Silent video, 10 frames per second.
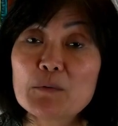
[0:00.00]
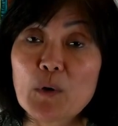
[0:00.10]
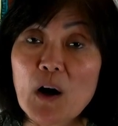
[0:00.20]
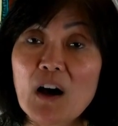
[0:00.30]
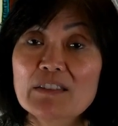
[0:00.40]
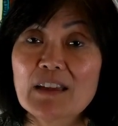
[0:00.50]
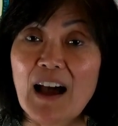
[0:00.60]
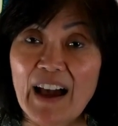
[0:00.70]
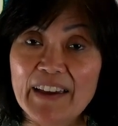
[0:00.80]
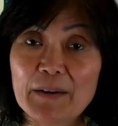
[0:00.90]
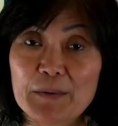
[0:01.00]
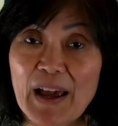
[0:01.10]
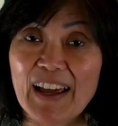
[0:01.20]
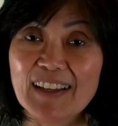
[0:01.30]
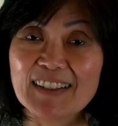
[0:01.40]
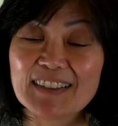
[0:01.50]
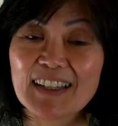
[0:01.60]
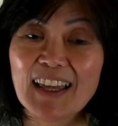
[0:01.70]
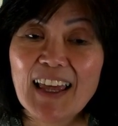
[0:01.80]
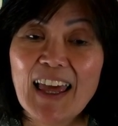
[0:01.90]
Roth IRA.
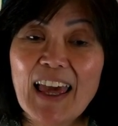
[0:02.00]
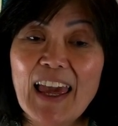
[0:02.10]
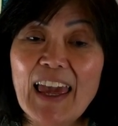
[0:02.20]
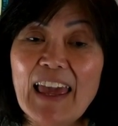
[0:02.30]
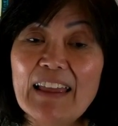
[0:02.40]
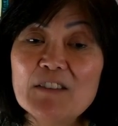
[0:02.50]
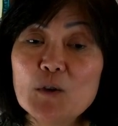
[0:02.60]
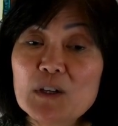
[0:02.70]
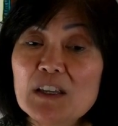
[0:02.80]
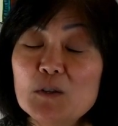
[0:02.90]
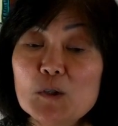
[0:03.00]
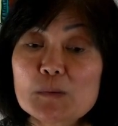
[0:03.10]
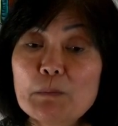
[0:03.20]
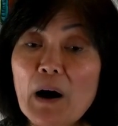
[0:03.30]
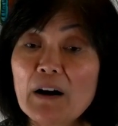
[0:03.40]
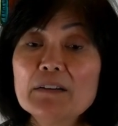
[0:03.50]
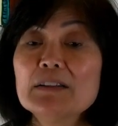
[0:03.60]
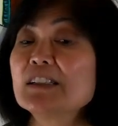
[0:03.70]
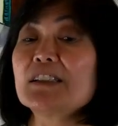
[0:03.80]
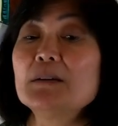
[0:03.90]
And you can use part of
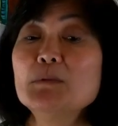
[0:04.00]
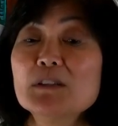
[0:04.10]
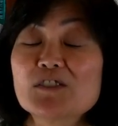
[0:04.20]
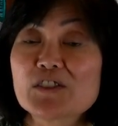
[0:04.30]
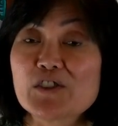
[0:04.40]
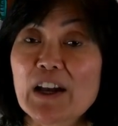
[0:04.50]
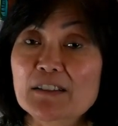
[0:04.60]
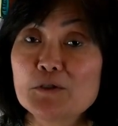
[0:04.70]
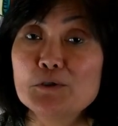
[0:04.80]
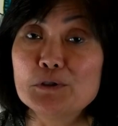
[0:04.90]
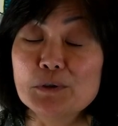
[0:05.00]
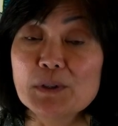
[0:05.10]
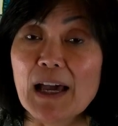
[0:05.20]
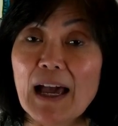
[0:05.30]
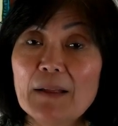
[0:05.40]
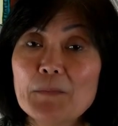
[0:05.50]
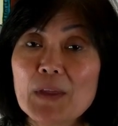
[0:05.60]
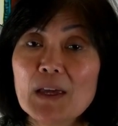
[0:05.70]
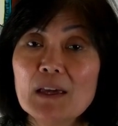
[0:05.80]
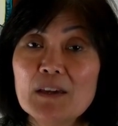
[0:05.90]
the stimulus check to do that.
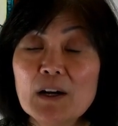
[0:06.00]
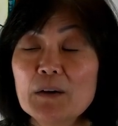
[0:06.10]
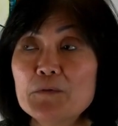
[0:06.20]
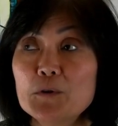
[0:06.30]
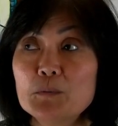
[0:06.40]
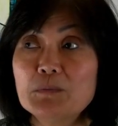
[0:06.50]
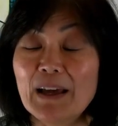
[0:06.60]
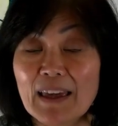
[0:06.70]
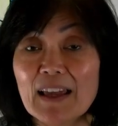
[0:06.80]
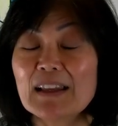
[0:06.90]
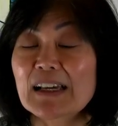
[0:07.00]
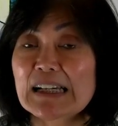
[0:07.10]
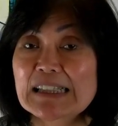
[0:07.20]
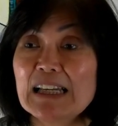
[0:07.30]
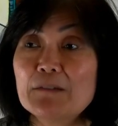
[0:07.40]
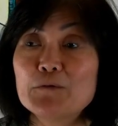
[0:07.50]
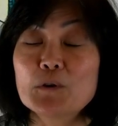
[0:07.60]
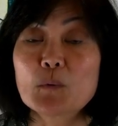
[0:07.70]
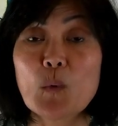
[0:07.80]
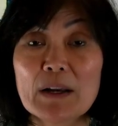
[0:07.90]
If you, again, like I said, if
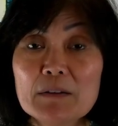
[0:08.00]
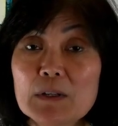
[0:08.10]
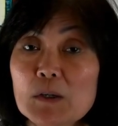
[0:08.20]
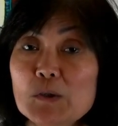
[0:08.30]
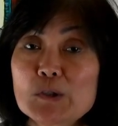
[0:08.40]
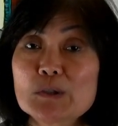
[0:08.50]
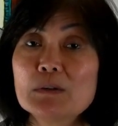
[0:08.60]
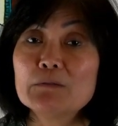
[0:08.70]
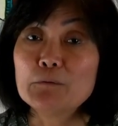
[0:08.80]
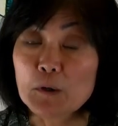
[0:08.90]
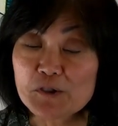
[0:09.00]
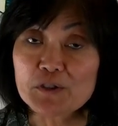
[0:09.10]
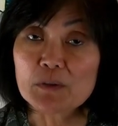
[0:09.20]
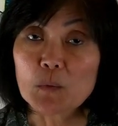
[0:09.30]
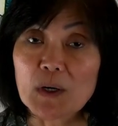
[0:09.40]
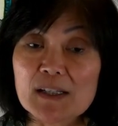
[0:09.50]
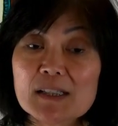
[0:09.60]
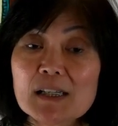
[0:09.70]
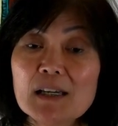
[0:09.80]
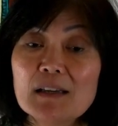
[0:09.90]
you're one of those fortunate
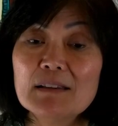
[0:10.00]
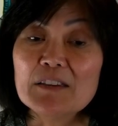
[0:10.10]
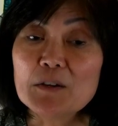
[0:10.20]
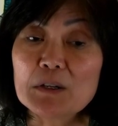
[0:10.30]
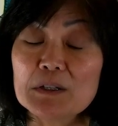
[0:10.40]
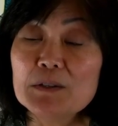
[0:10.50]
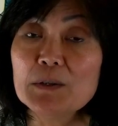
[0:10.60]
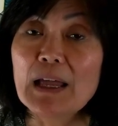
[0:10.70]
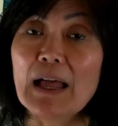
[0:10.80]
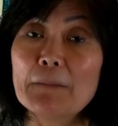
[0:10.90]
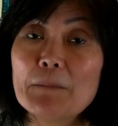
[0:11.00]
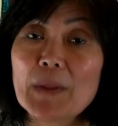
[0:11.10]
ones, then you could do that.